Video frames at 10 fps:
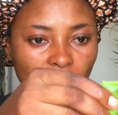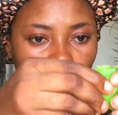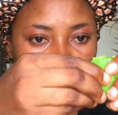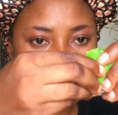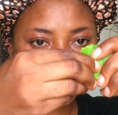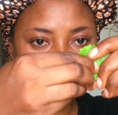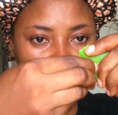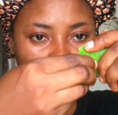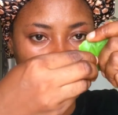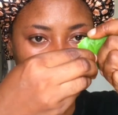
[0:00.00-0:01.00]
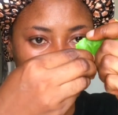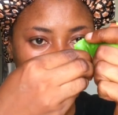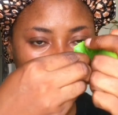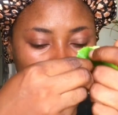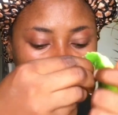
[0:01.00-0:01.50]
and just
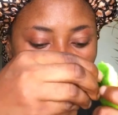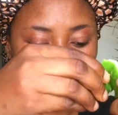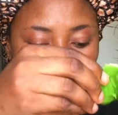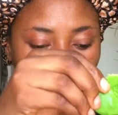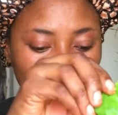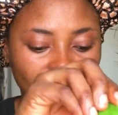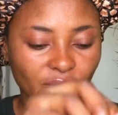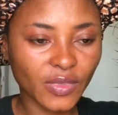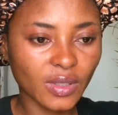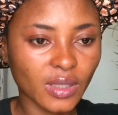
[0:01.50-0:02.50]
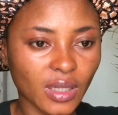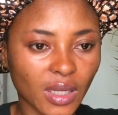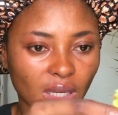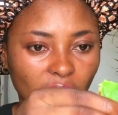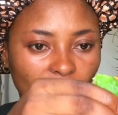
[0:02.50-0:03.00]
put that
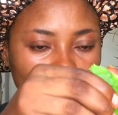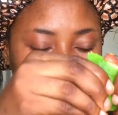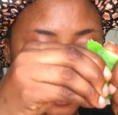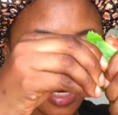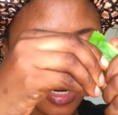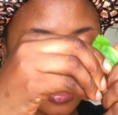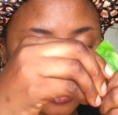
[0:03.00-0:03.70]
in here.